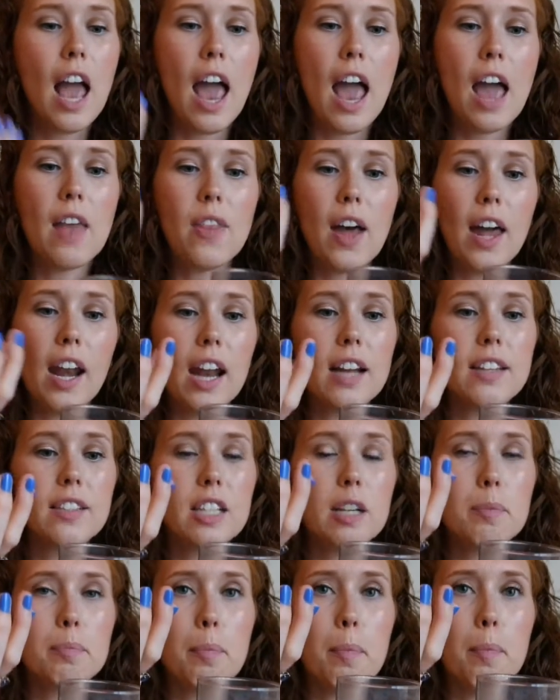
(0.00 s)
and that ended
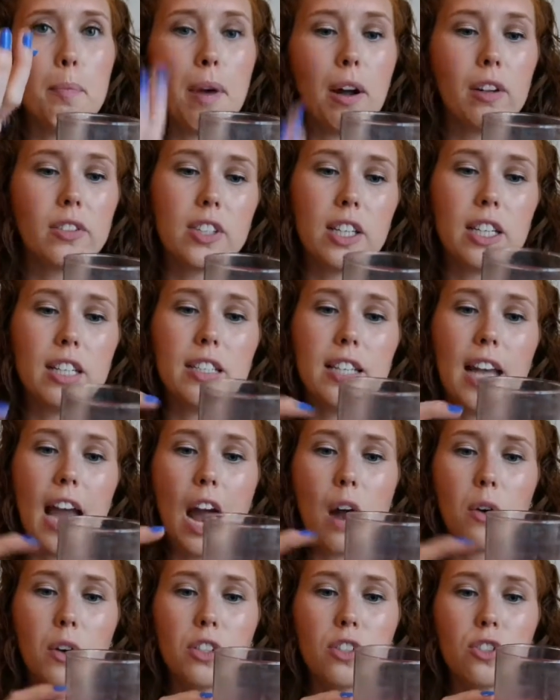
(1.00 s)
up melting
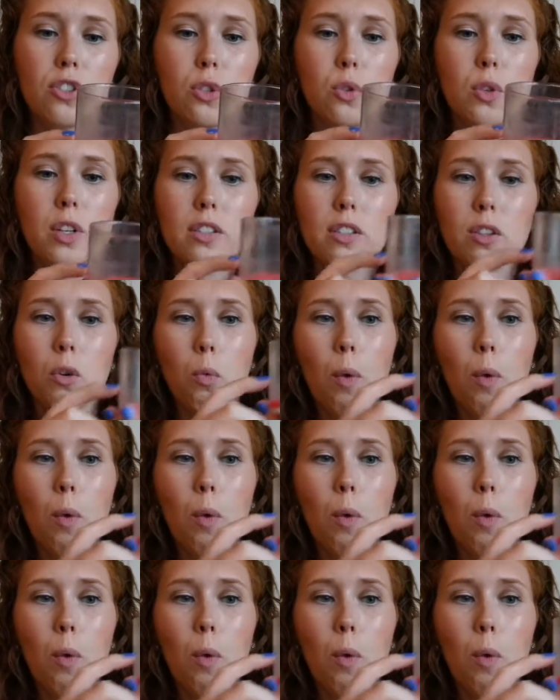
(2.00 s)
down as soon as the